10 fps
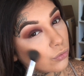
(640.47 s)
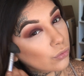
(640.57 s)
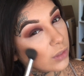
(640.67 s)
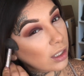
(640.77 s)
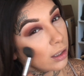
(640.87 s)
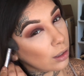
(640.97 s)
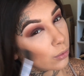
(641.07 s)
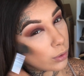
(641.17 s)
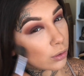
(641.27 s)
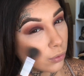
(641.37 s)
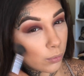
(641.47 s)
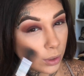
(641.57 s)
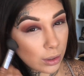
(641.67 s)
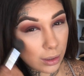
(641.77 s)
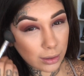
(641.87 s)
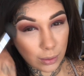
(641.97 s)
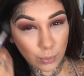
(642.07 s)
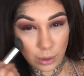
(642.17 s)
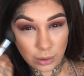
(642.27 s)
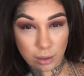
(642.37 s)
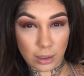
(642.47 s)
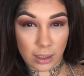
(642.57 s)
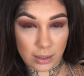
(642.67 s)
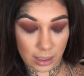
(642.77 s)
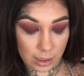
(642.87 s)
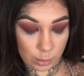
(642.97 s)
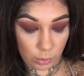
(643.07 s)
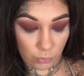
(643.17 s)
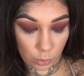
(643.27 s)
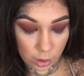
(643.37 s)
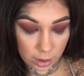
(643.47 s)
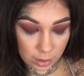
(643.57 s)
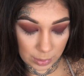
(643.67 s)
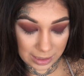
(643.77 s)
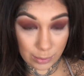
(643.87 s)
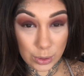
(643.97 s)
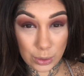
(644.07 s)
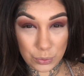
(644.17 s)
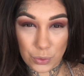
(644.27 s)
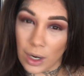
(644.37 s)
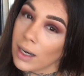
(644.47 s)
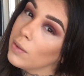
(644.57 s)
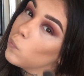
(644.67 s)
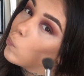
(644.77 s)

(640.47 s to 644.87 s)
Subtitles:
I think it works for me as a bronzer. I said this before because I'm so dry.